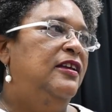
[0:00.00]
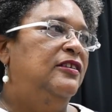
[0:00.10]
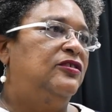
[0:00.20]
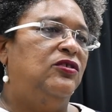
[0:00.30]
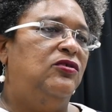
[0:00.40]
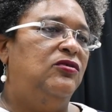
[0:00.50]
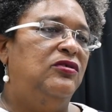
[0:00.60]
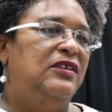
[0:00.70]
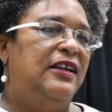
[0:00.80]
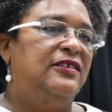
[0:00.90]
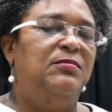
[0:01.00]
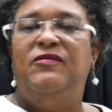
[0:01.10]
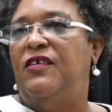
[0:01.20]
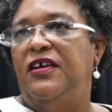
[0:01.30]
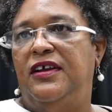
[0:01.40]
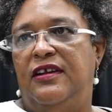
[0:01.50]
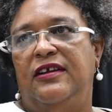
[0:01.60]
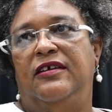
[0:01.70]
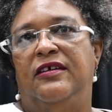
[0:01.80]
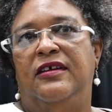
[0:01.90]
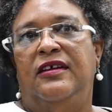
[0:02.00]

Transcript: so let us be very clear